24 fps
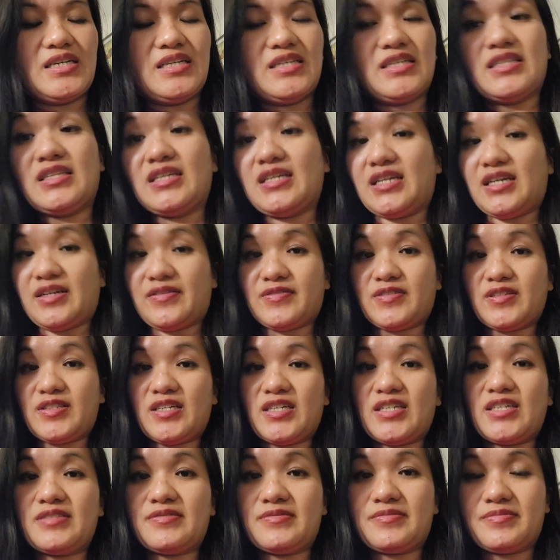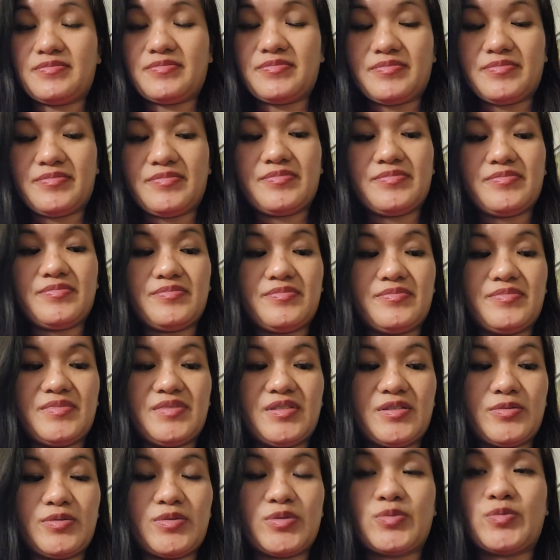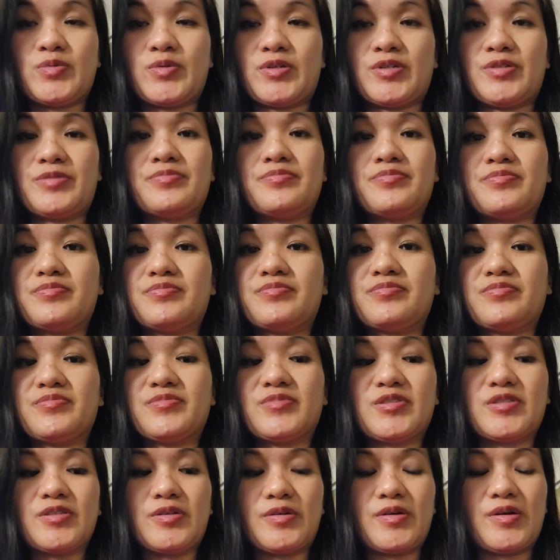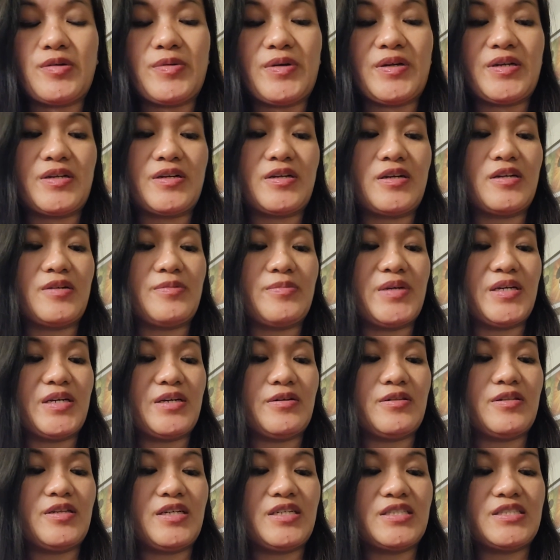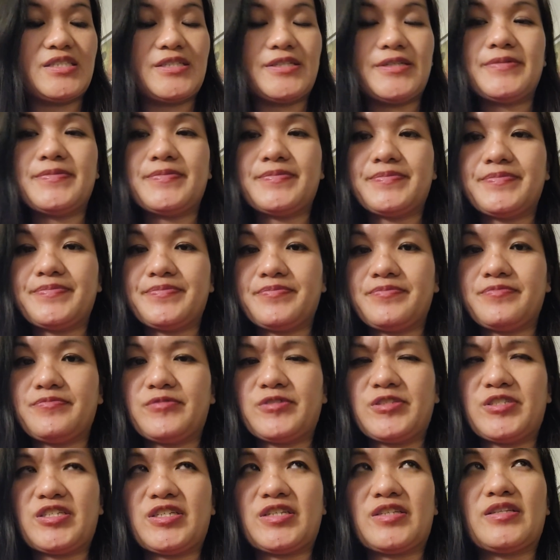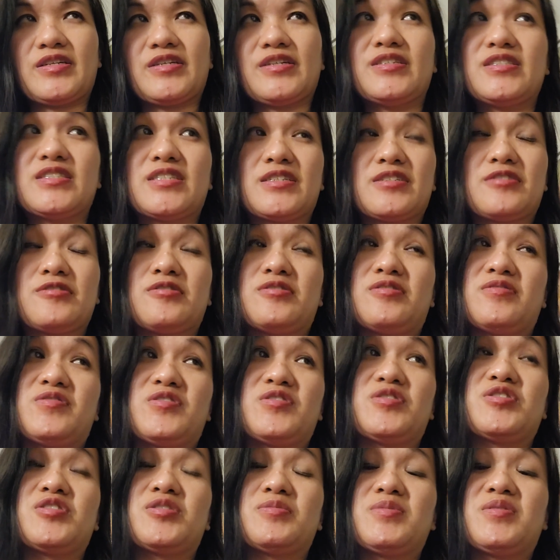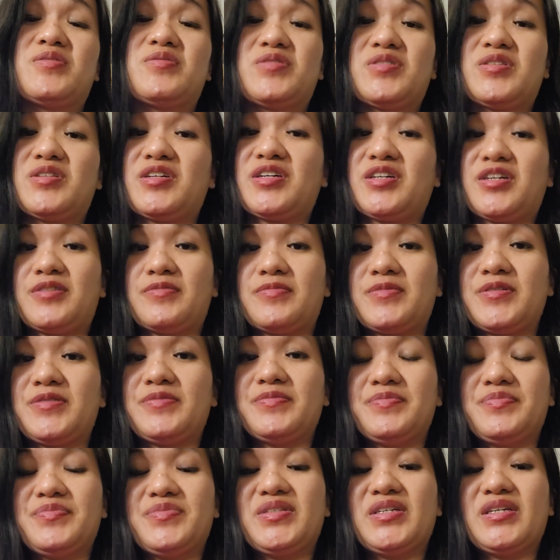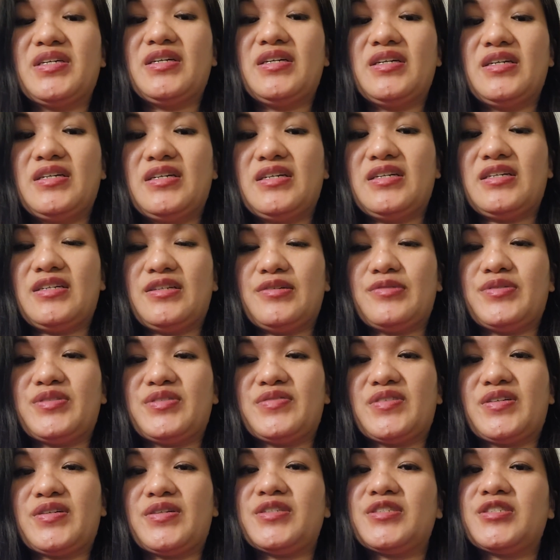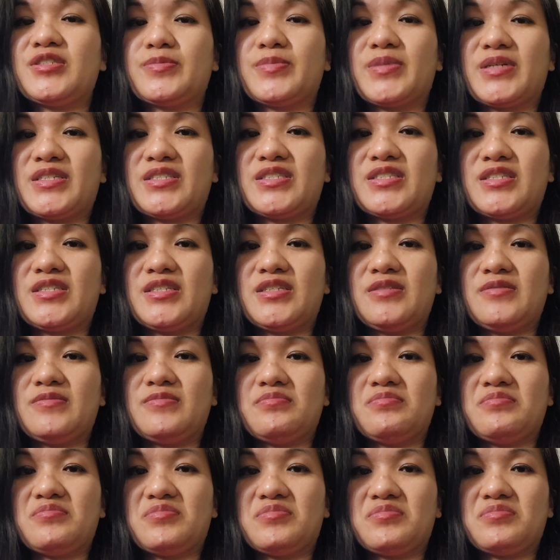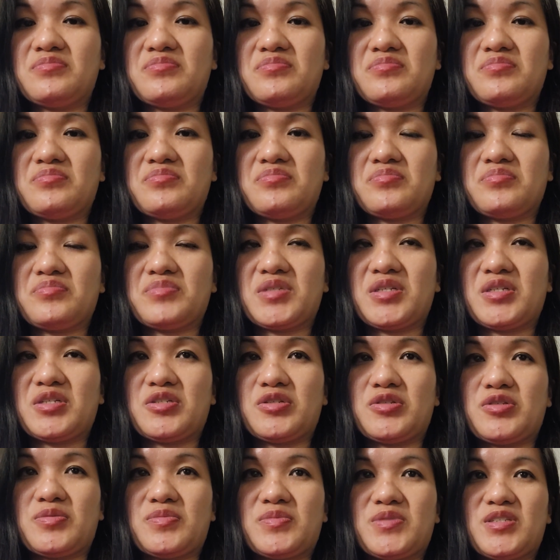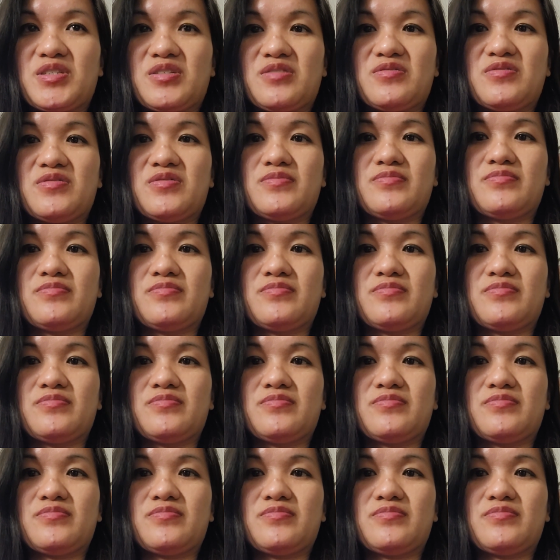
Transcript: And then after that, it was warm. So I went and got a mango lassi, which I think is actually the first time I've really had one. It was very spicy in terms of